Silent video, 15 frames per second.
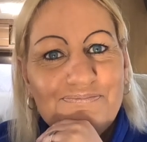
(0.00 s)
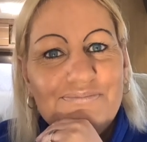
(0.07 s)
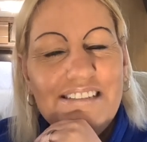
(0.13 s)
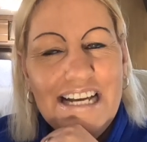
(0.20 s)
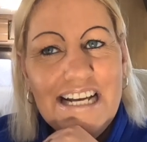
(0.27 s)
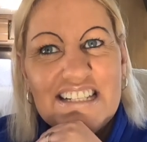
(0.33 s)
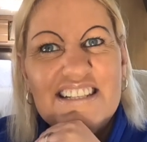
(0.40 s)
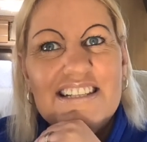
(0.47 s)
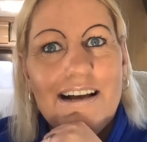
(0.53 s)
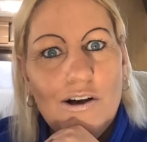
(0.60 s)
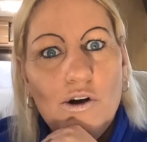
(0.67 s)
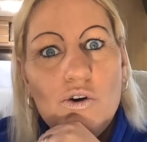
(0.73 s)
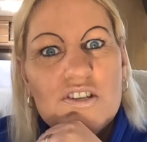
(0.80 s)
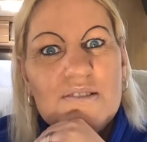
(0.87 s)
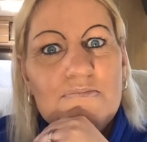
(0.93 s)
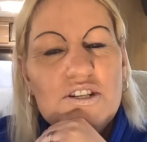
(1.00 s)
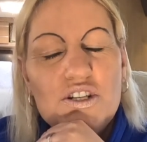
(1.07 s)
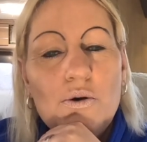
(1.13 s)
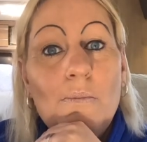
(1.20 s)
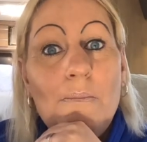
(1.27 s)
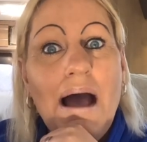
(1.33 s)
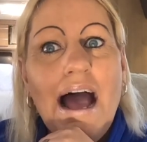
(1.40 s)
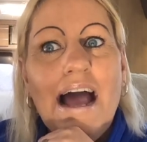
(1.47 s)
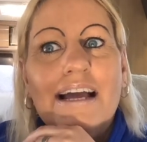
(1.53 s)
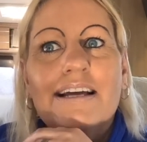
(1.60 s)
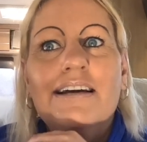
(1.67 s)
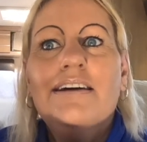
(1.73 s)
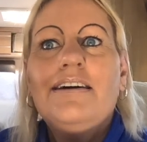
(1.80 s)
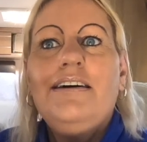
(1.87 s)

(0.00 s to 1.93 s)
Yes, a hospital bag.